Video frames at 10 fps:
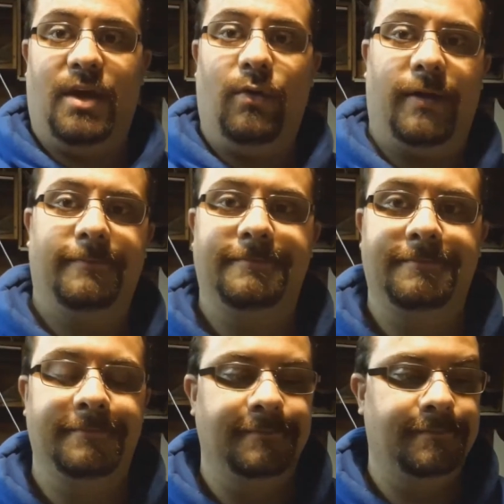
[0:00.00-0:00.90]
Kia ora,
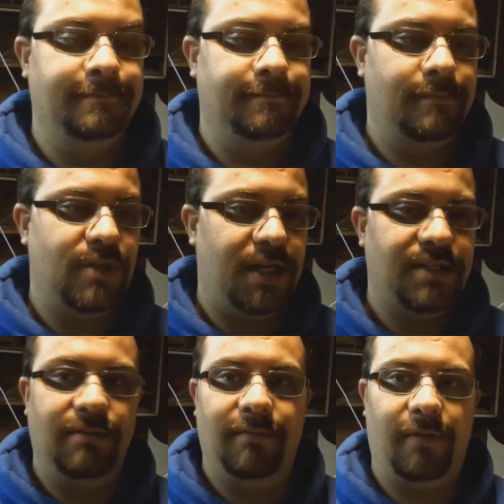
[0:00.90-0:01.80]

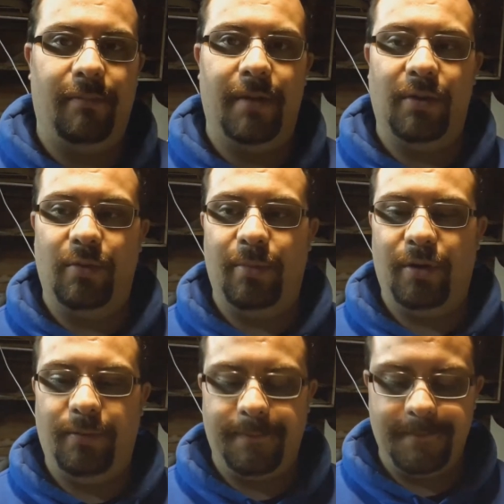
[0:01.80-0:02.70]
Jason from Manawa
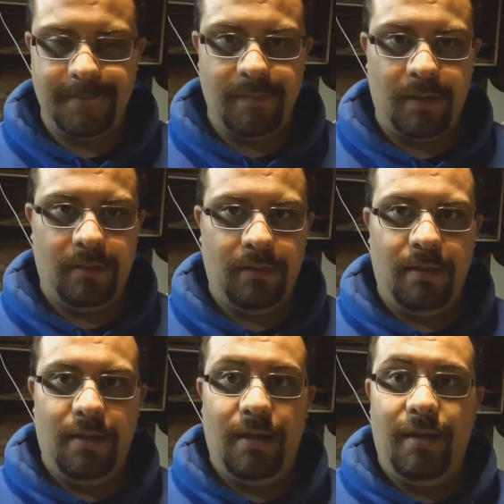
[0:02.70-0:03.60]
Brew,
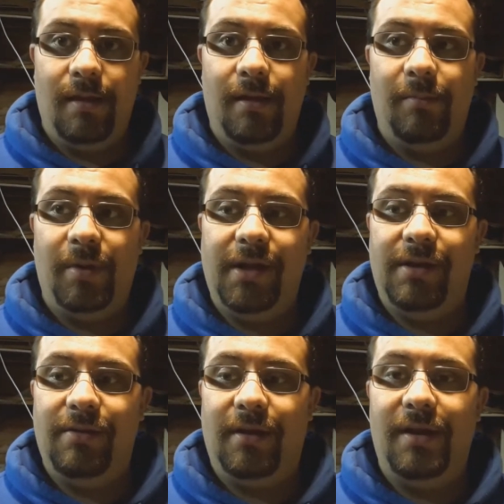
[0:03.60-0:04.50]
bringing
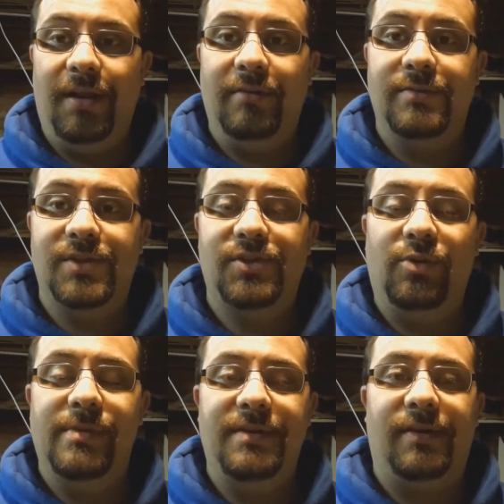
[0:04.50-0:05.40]
you another
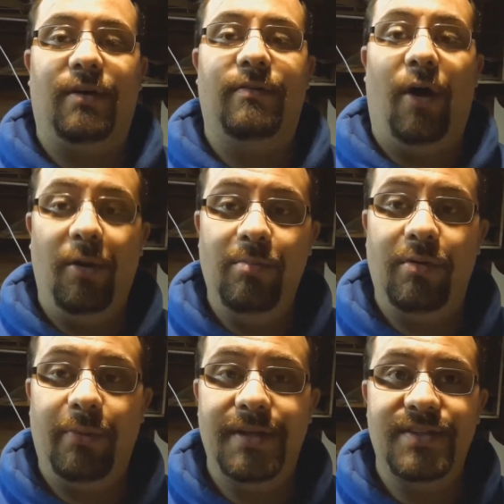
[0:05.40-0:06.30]
instalment of
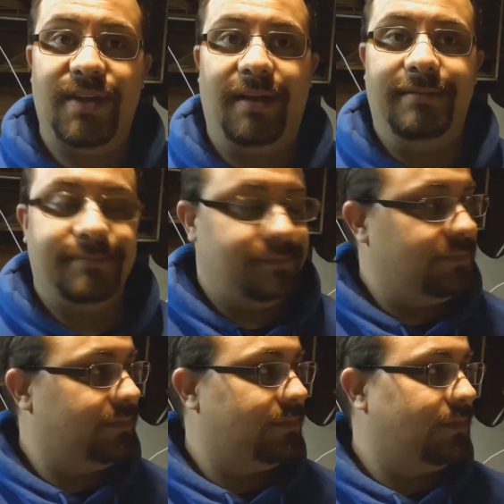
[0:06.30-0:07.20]
Brew Wednesday.
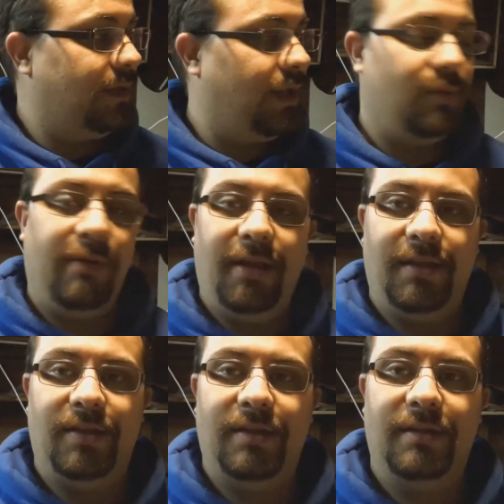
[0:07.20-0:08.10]
Another
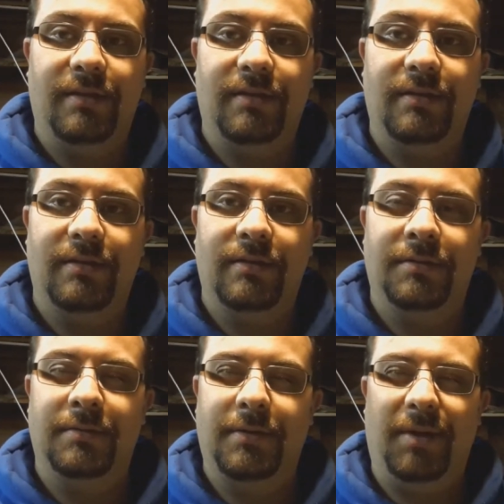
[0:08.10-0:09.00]
week.
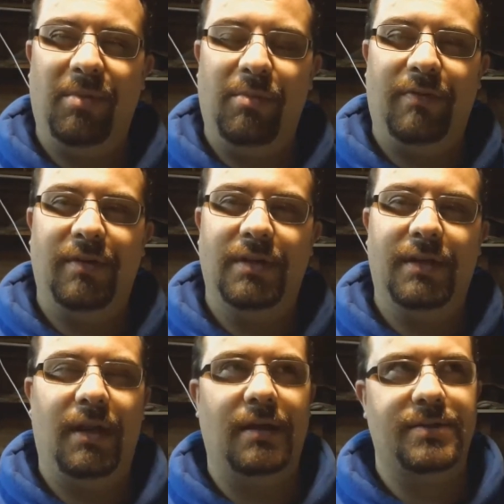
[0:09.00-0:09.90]
Can't remember if I
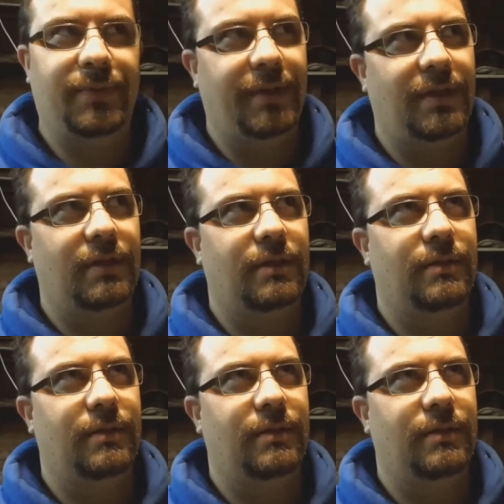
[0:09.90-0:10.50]
did last week.